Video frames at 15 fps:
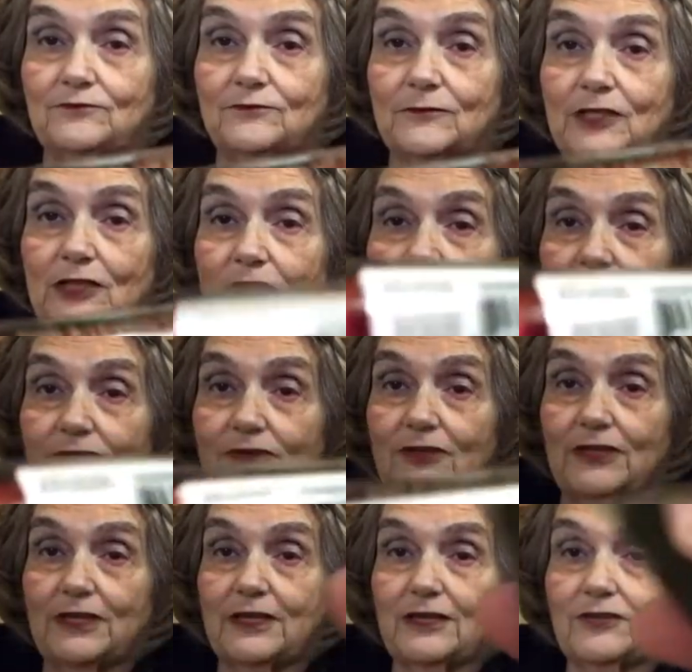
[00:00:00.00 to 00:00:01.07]
gloss on
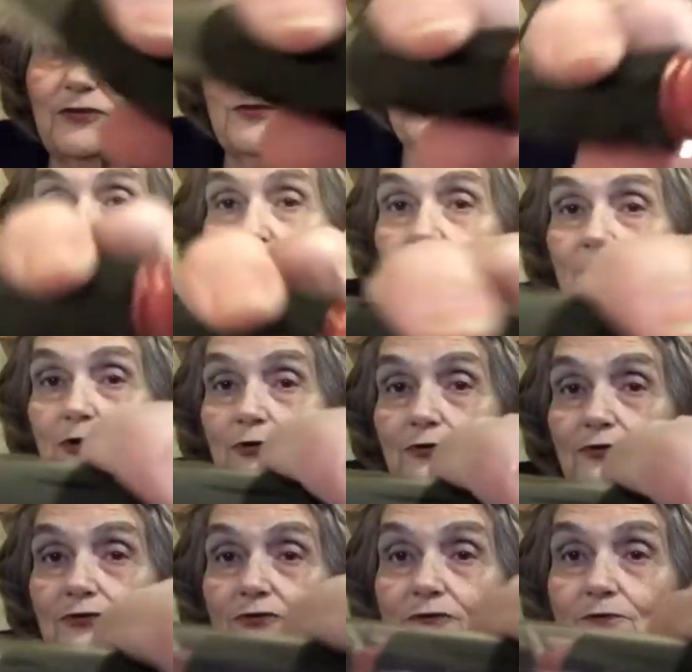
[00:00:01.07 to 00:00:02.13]
the other, and they're both
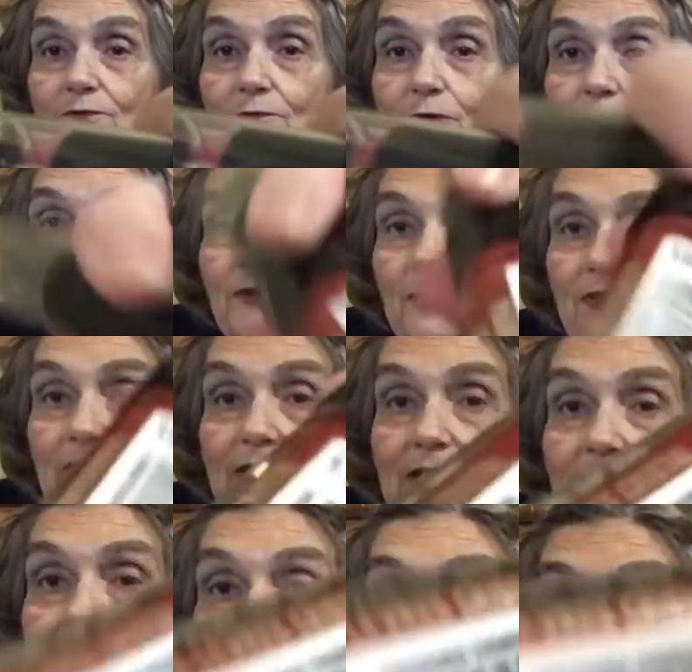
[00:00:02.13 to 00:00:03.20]
sparkly. Can you